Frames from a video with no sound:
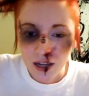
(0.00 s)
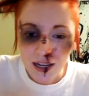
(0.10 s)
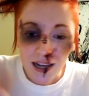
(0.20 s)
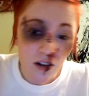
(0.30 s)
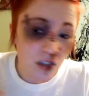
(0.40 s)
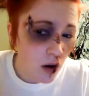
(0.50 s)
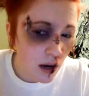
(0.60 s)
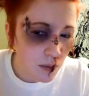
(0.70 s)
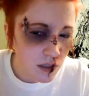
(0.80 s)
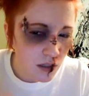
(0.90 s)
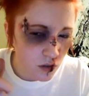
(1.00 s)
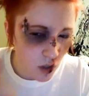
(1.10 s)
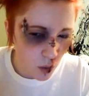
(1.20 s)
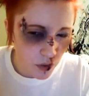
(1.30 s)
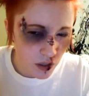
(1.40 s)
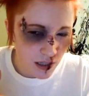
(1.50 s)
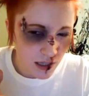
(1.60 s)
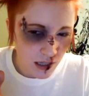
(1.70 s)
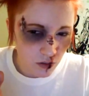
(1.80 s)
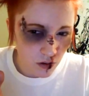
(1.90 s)
It also helps that you don't put
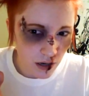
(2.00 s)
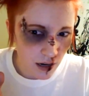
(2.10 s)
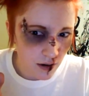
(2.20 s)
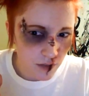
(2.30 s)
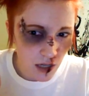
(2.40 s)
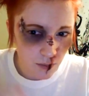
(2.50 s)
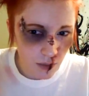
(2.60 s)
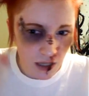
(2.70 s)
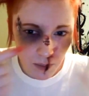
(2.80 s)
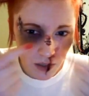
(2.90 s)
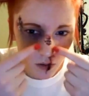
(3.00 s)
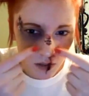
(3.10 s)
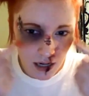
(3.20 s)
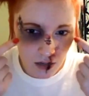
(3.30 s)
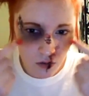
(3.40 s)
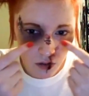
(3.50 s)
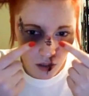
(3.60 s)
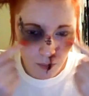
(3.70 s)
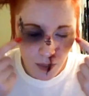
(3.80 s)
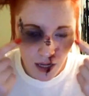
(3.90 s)
concealer on ahead of time, keeping those natural
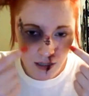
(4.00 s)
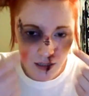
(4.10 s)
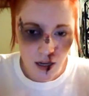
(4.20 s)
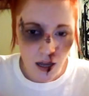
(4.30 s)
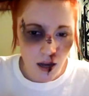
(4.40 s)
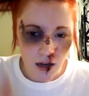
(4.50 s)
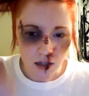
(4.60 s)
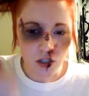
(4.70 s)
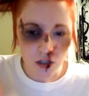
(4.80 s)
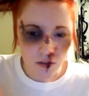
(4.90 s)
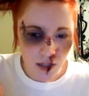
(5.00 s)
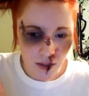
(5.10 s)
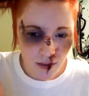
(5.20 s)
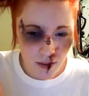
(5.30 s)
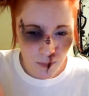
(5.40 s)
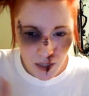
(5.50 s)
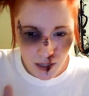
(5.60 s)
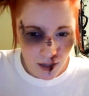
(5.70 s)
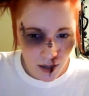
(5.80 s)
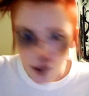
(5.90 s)
dark bags. I should have said that at the
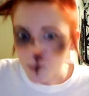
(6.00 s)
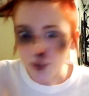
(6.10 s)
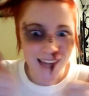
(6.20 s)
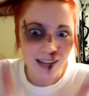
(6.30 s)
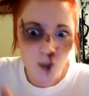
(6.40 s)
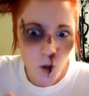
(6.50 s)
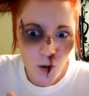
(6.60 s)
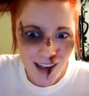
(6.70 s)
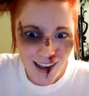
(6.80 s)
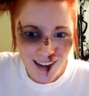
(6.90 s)
beginning, but that's okay.